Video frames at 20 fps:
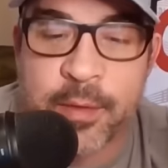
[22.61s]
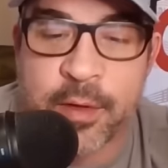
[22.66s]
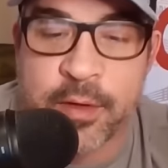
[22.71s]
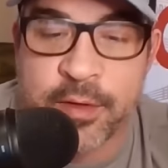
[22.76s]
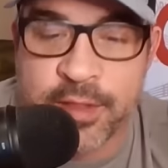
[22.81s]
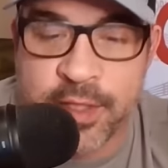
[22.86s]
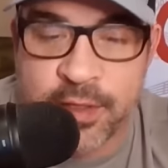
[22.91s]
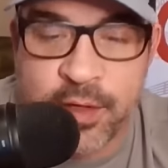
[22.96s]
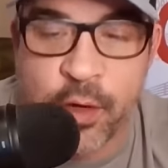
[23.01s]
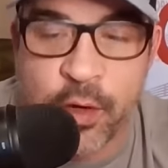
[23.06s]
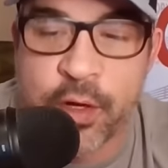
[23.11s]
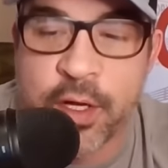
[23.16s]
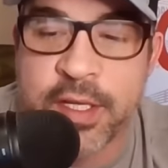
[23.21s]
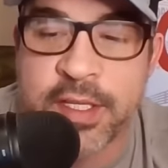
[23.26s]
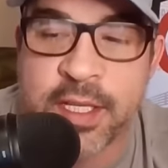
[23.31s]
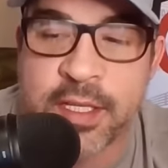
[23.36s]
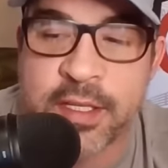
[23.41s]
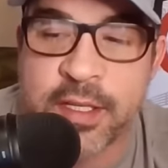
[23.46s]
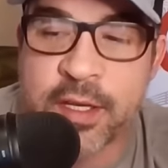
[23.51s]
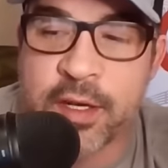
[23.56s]
I was a
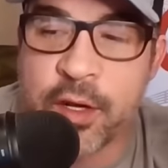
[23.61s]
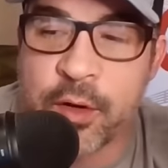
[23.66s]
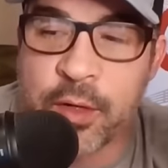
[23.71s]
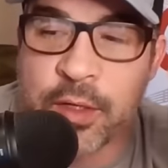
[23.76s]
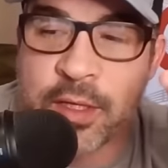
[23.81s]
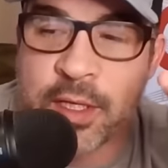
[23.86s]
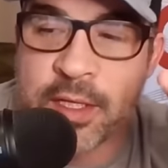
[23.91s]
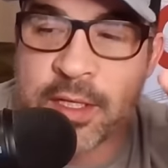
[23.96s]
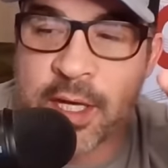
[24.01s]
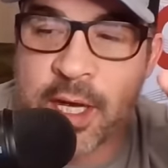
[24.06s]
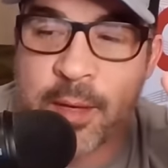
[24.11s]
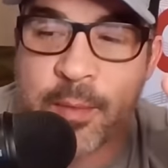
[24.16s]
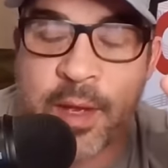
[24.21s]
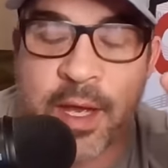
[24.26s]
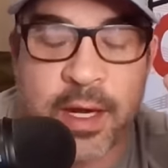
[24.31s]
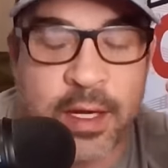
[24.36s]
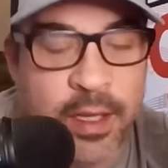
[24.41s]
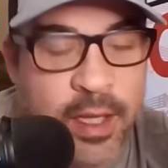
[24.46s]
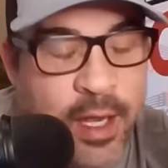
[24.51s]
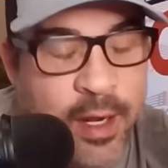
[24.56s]
thirty-six and oh at the time. I
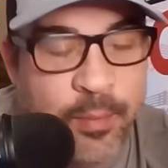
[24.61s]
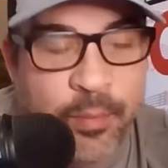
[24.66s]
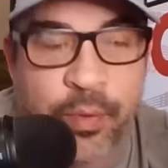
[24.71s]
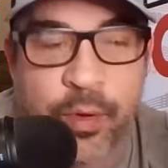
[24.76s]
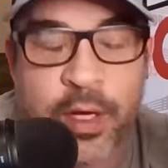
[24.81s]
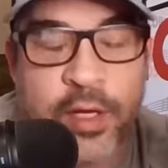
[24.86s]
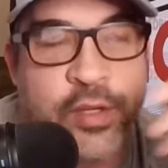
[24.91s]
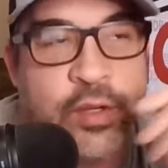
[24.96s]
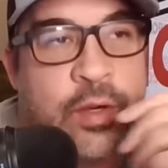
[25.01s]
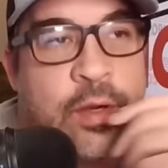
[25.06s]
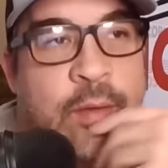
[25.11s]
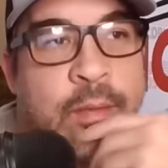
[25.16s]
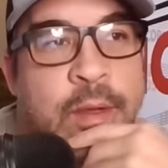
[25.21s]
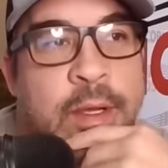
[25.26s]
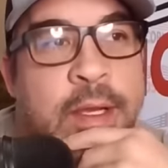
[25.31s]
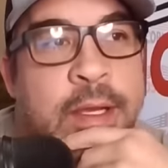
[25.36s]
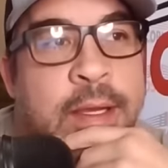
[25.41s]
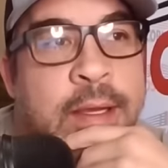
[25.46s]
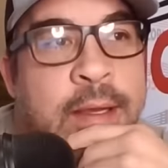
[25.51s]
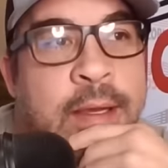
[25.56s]
had a lot of pressure on
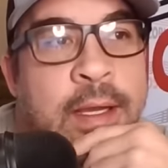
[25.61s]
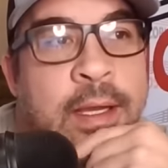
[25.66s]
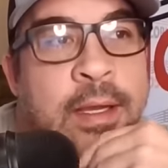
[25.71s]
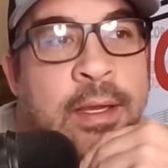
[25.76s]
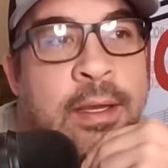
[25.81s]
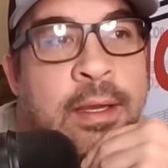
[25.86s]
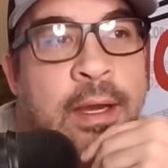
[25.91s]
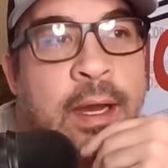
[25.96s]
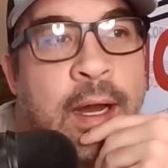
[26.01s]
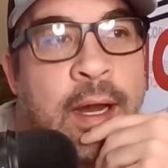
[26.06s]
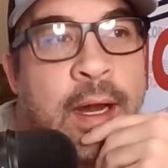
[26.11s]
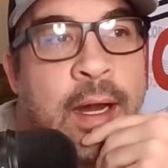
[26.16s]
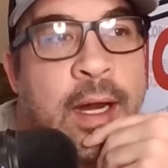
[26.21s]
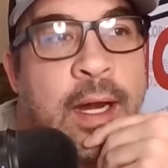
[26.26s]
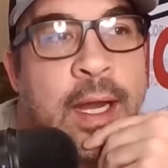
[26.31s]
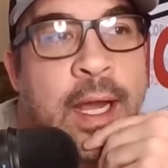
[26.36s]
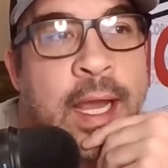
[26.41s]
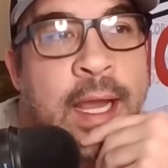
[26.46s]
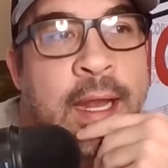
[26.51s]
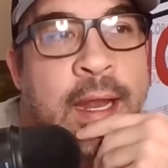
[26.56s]
me.
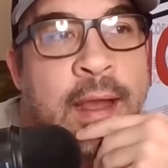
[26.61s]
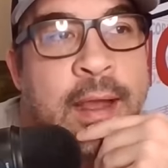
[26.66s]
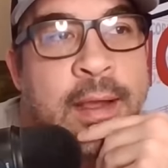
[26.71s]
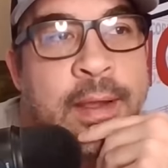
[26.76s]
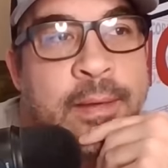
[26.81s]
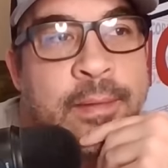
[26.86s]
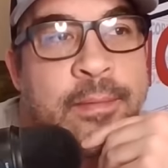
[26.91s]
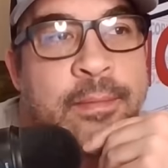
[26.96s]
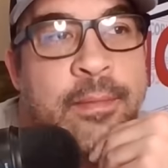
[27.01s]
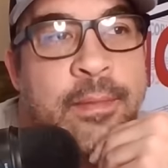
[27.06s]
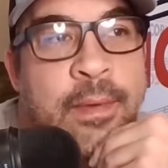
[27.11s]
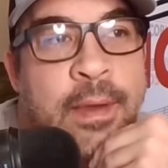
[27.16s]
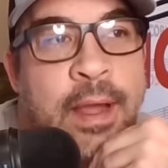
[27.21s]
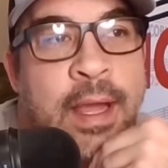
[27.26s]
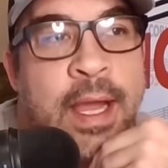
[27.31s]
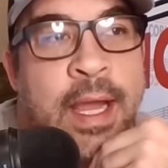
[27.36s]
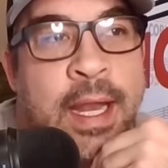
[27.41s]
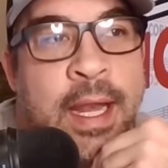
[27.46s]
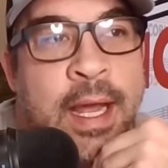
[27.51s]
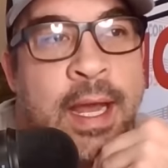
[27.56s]
Uh, and I...
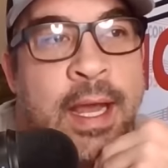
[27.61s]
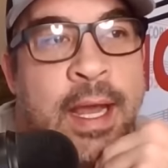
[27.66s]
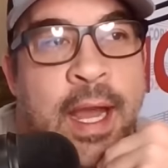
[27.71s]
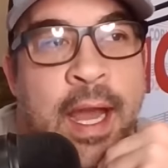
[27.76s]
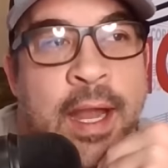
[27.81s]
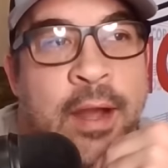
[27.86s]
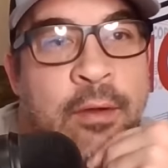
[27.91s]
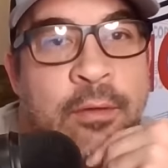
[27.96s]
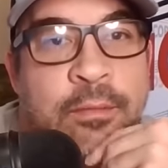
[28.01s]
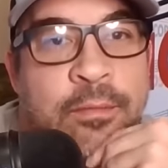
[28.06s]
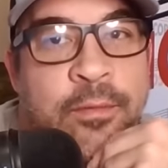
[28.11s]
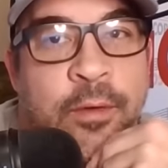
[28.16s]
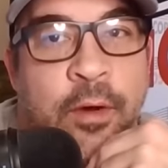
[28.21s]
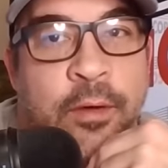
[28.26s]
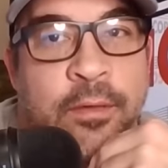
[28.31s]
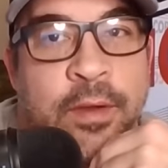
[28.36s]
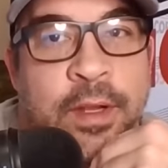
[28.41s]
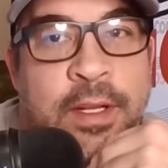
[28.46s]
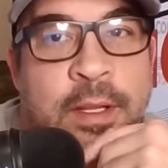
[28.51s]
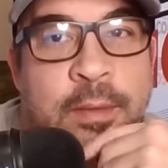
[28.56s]
And I, I don't fall
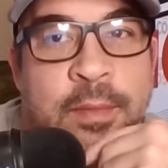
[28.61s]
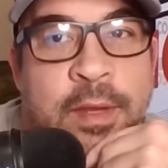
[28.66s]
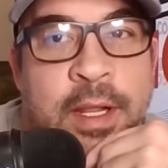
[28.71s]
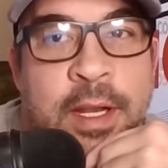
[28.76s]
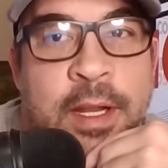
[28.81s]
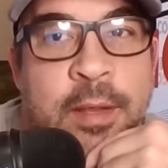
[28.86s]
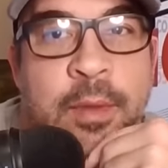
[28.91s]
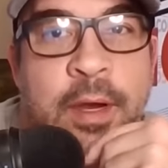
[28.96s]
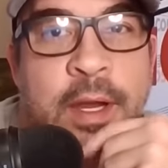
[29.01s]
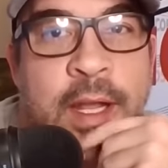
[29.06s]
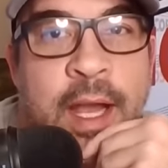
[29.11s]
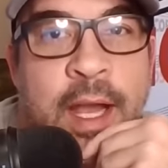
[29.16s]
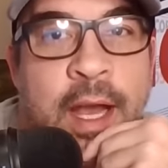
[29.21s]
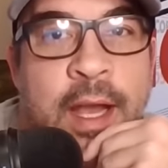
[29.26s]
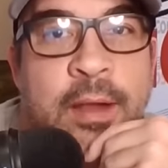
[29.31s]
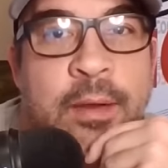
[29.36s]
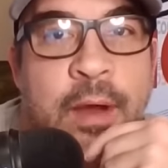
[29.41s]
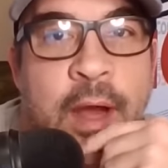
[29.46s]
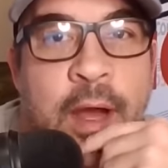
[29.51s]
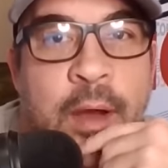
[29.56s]
victim to anybody.
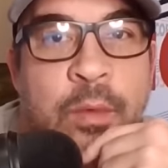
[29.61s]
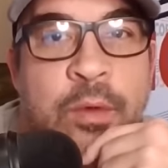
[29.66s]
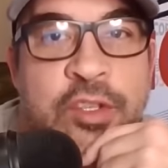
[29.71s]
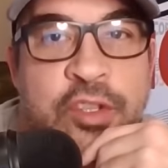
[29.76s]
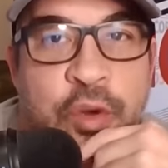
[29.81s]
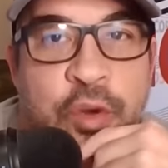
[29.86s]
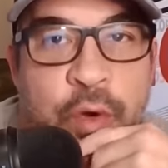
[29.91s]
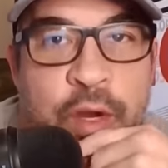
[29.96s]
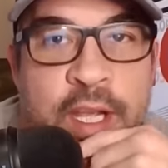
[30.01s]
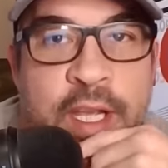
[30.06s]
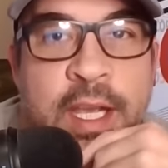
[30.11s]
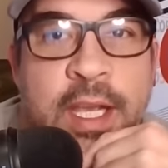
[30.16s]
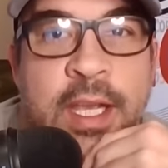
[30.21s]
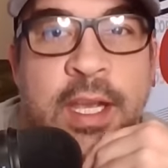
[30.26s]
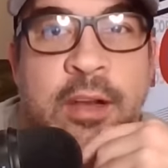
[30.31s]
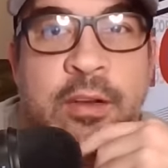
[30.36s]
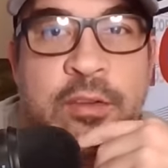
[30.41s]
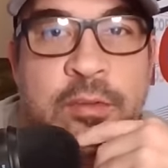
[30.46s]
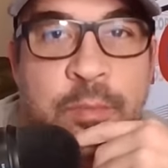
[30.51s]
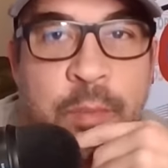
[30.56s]
I, I was drinking.
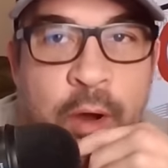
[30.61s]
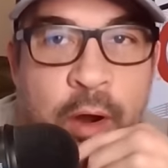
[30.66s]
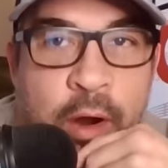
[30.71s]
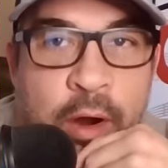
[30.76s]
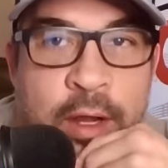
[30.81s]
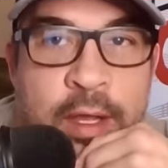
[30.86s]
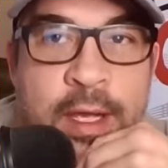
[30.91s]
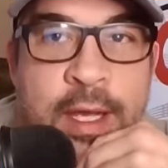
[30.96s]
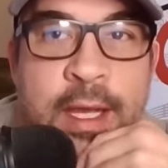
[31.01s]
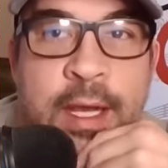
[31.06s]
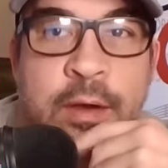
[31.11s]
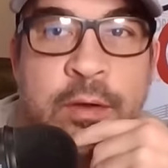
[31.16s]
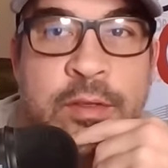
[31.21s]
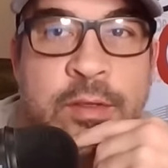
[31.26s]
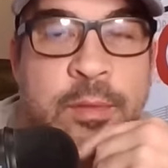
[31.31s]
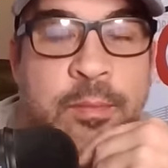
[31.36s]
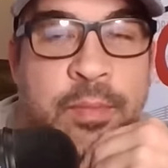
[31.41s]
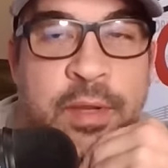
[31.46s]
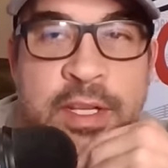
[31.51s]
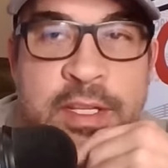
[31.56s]
I was partying. I was
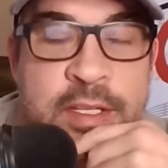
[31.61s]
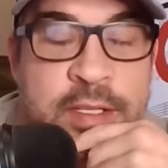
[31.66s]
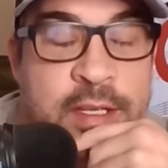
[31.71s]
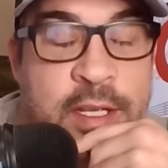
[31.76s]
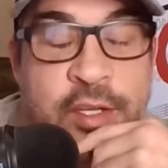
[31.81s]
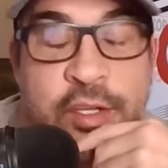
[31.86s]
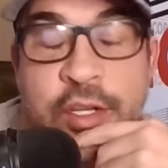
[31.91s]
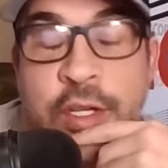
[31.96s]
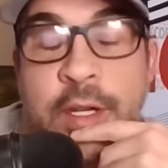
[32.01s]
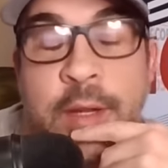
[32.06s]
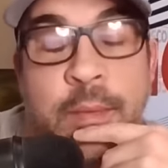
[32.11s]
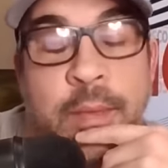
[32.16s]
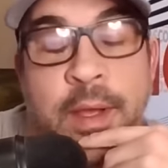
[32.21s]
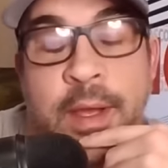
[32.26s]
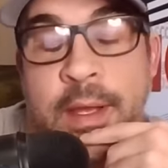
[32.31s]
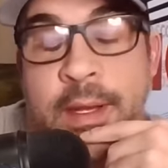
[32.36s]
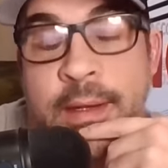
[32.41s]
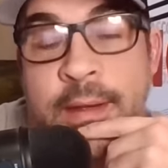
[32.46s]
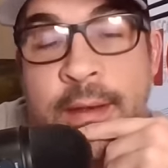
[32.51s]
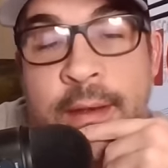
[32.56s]
in places I shouldn't have
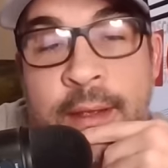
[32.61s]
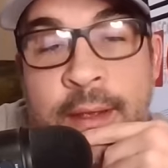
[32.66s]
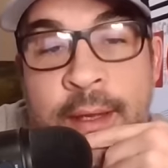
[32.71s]
been.